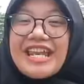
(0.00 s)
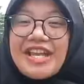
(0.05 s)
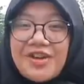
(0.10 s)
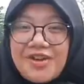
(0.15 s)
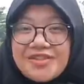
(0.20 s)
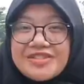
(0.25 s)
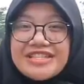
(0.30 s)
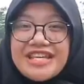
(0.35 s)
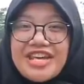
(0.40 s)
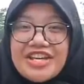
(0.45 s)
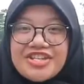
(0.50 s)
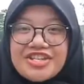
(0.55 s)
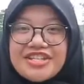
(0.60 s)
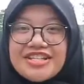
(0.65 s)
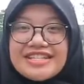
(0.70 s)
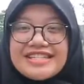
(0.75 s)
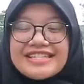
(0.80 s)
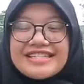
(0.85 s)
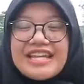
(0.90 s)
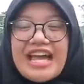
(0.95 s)

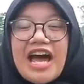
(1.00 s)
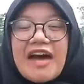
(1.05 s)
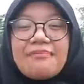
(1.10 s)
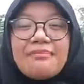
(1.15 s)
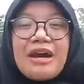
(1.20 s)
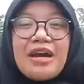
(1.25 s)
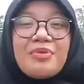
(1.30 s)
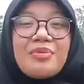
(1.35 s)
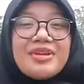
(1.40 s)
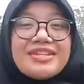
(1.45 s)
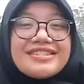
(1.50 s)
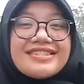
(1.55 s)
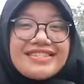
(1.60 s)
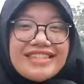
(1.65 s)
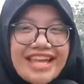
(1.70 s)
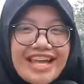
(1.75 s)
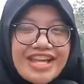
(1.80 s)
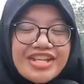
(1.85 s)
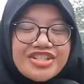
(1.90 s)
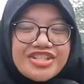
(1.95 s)
negotiations by which
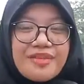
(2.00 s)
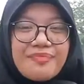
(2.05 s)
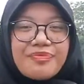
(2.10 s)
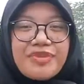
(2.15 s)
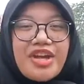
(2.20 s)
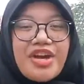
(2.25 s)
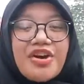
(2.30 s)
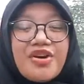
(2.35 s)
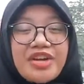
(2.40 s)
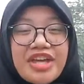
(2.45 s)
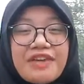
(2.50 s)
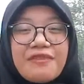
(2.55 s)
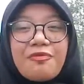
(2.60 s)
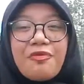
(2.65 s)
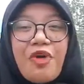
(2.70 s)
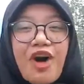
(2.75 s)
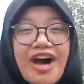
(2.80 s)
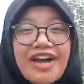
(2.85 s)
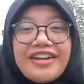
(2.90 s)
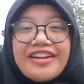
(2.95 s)
states who give
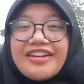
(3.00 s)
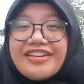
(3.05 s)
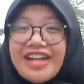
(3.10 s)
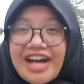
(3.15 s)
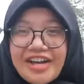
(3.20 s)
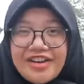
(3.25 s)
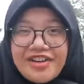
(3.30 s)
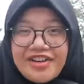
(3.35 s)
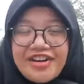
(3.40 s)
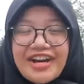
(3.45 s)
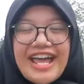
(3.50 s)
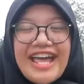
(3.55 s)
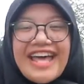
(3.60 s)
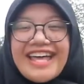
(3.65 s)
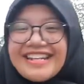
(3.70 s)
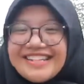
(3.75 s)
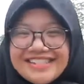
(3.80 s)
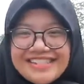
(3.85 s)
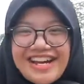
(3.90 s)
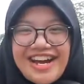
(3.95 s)
one another
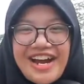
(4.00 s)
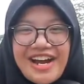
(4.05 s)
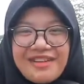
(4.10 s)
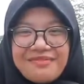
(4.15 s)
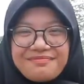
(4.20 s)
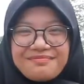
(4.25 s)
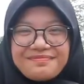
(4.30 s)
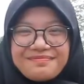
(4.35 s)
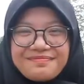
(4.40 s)
in a time.